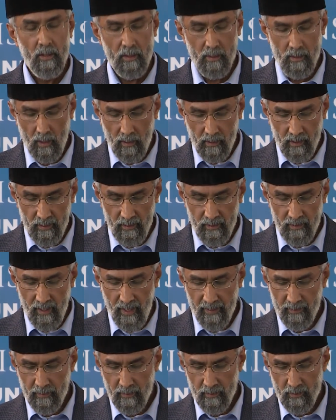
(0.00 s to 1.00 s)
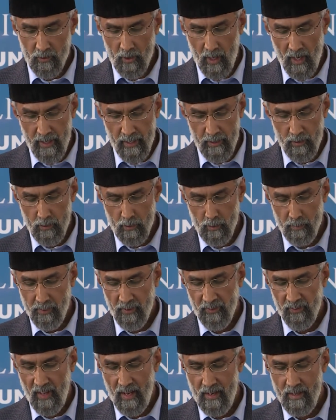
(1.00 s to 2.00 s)
Dawkins has tried to
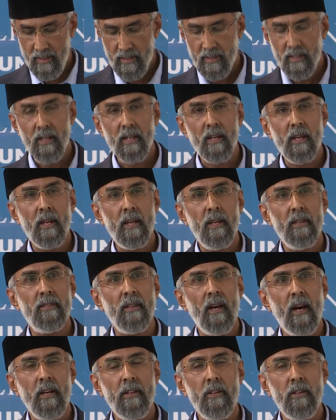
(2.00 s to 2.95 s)
present his